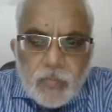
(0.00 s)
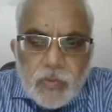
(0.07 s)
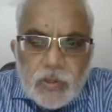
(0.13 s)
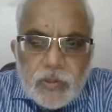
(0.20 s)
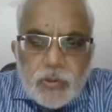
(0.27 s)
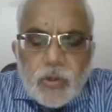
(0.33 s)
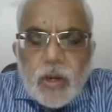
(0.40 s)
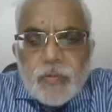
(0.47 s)

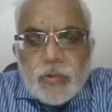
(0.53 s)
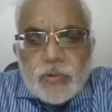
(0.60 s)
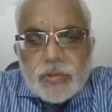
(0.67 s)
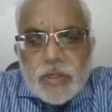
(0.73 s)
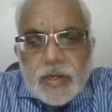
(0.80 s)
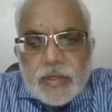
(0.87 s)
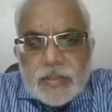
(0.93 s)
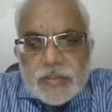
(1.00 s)
You have user
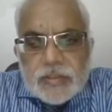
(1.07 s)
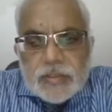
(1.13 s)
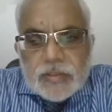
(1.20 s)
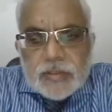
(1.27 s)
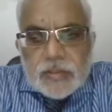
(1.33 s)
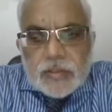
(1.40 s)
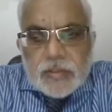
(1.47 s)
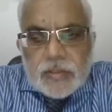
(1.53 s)
rights.
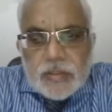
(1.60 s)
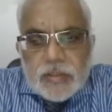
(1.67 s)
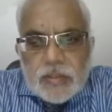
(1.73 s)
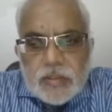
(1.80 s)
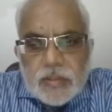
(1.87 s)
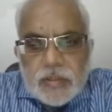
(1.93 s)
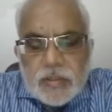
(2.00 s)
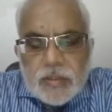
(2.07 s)

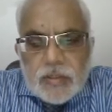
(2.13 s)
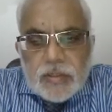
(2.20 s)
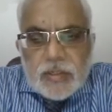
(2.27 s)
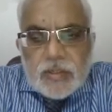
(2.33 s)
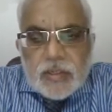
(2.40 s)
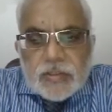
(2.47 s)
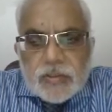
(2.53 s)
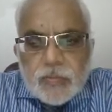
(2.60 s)

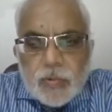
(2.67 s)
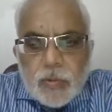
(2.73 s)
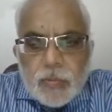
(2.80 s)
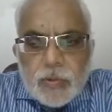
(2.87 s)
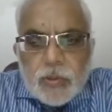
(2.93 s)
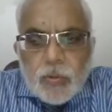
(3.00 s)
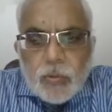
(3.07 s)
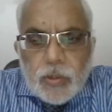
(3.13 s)
Intellectual
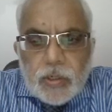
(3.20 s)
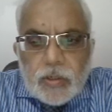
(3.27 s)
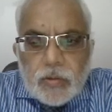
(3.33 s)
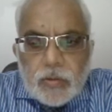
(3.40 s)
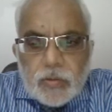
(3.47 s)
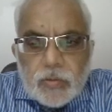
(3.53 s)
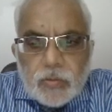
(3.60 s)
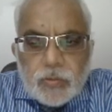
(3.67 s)
property owner,
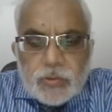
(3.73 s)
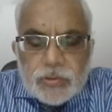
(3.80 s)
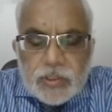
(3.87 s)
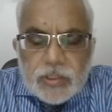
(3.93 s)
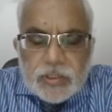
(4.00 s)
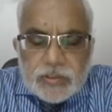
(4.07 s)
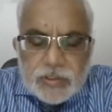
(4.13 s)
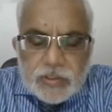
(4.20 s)
who is the
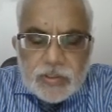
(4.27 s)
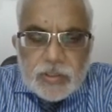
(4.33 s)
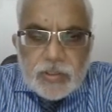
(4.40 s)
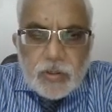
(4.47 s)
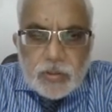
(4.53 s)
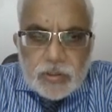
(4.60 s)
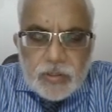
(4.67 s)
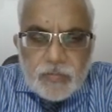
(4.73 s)
consultant
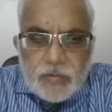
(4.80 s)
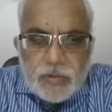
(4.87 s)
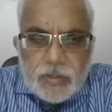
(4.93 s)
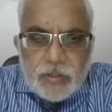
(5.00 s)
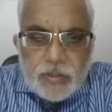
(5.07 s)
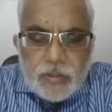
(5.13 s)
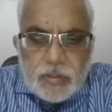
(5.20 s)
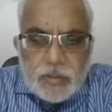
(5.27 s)
or the
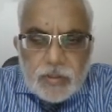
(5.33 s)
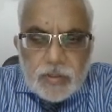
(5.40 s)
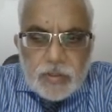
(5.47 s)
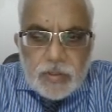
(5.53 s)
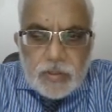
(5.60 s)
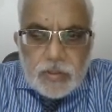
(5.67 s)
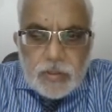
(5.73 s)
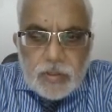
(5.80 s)
inventor,
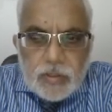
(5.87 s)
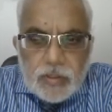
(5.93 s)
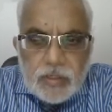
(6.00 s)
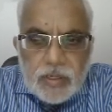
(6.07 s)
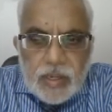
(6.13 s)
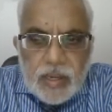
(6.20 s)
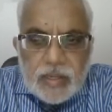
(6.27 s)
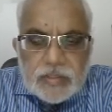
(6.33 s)

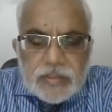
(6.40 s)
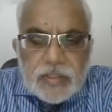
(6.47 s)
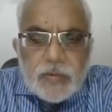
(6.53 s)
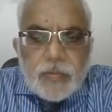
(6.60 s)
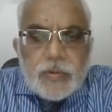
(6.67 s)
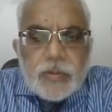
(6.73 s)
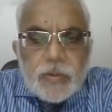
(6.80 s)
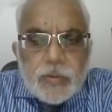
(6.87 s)
has
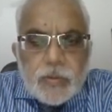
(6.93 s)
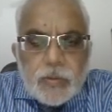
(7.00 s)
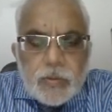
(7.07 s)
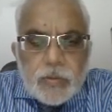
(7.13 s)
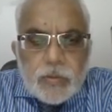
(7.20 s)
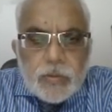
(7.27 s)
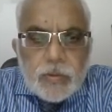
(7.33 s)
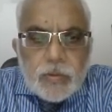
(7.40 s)
given you
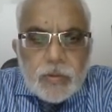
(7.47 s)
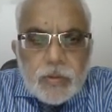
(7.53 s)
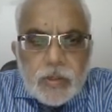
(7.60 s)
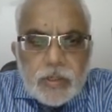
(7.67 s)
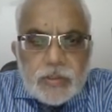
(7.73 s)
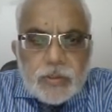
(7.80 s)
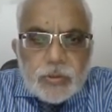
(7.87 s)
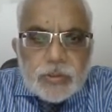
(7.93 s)

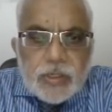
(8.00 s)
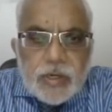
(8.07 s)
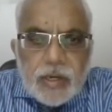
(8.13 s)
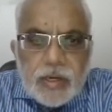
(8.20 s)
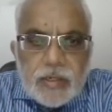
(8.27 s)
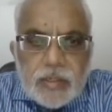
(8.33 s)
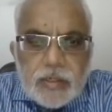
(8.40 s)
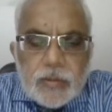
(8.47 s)
a user
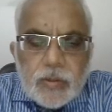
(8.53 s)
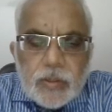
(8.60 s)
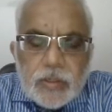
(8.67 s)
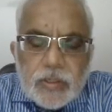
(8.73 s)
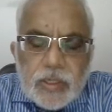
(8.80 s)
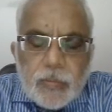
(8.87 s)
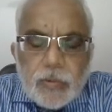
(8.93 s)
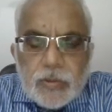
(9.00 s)
right that you can
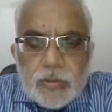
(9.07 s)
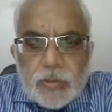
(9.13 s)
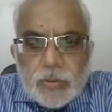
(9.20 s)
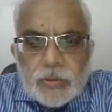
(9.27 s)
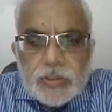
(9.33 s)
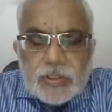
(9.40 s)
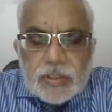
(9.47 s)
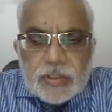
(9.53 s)
keep on
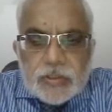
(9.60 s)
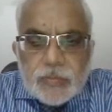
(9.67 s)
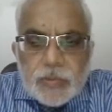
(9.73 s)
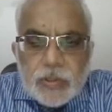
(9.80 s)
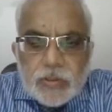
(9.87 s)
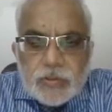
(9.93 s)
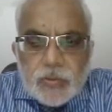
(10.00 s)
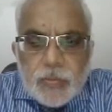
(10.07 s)
using this
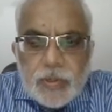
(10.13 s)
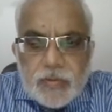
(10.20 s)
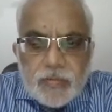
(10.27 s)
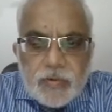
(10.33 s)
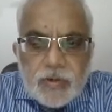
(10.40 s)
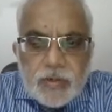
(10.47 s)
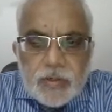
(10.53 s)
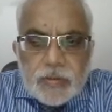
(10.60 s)
because you paid
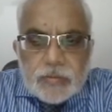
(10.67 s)
for it.